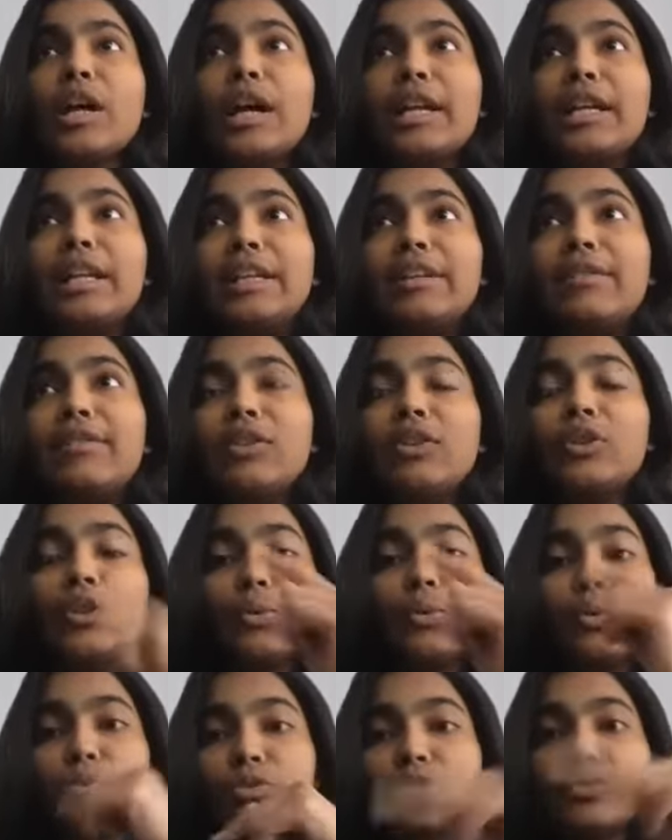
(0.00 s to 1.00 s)
even
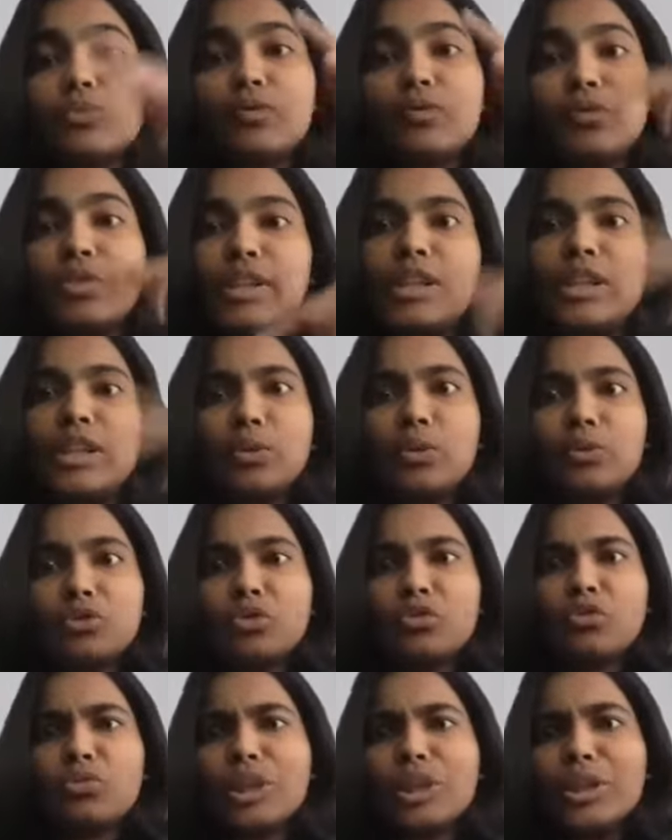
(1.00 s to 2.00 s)
those videos
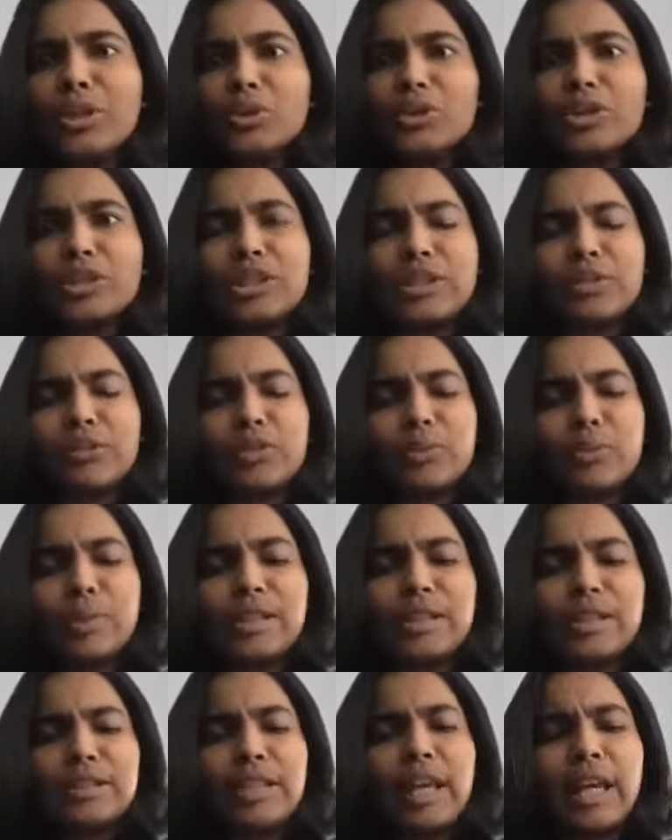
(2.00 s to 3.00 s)
or reels, if you may
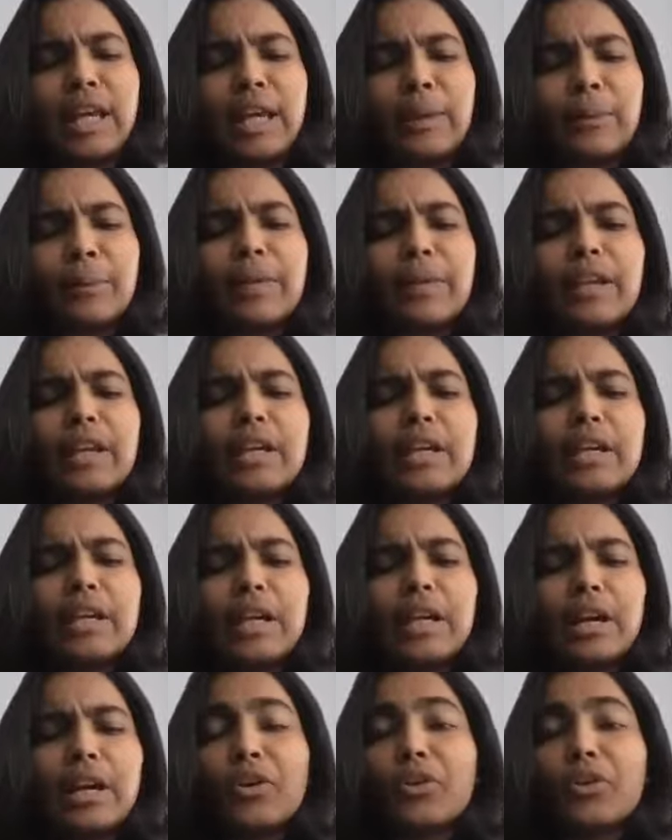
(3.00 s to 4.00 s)
say,
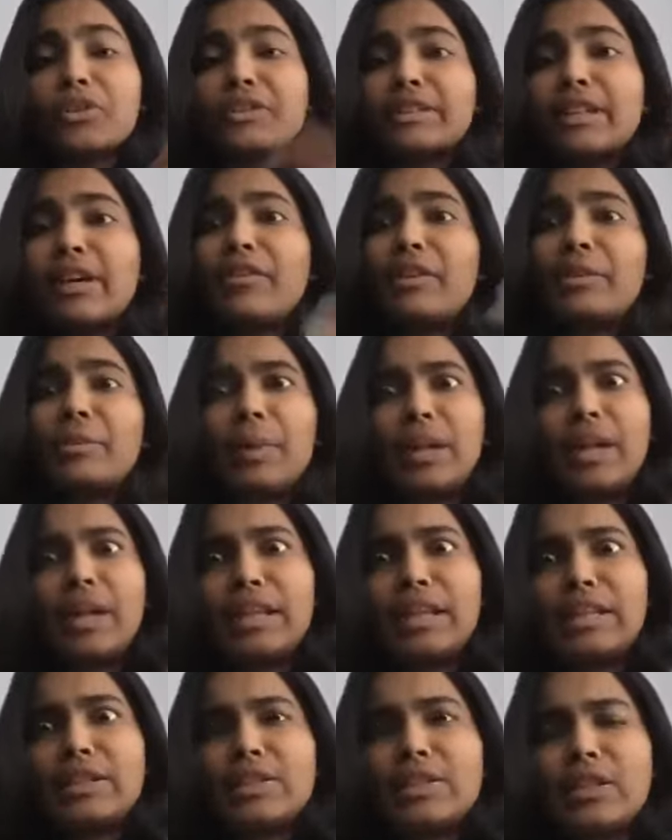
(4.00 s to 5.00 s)
are 7
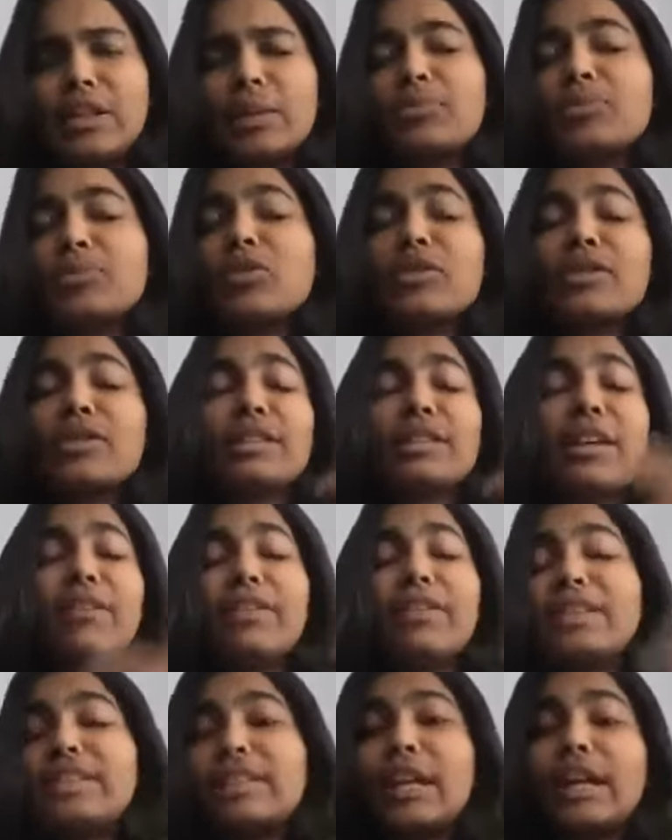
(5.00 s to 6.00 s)
minutes, sorry,
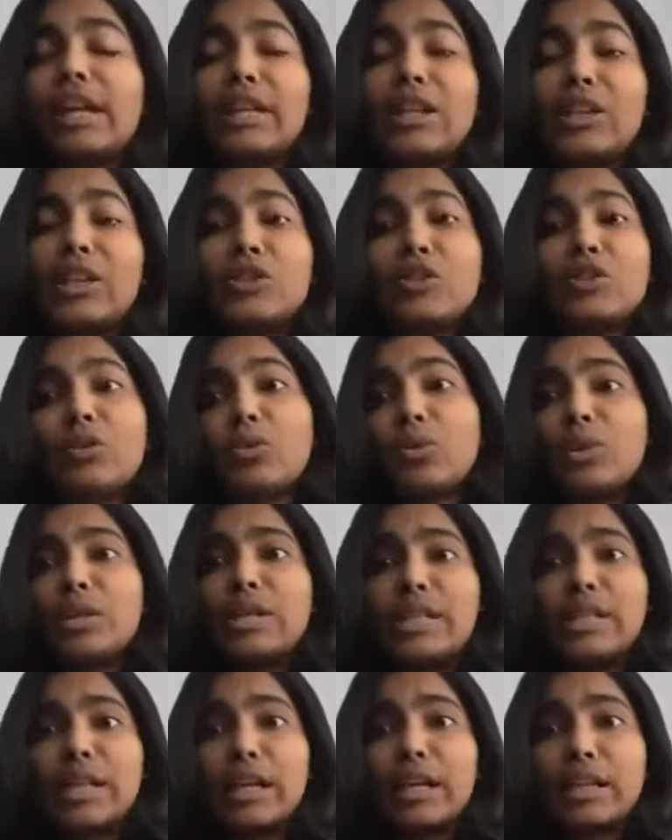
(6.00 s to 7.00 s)
7 seconds, 30
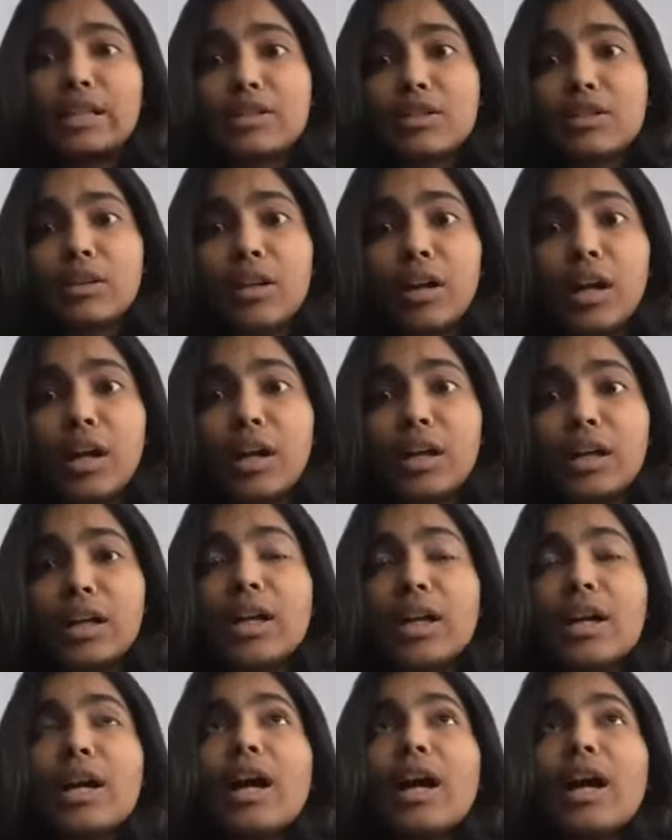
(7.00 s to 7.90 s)
seconds long.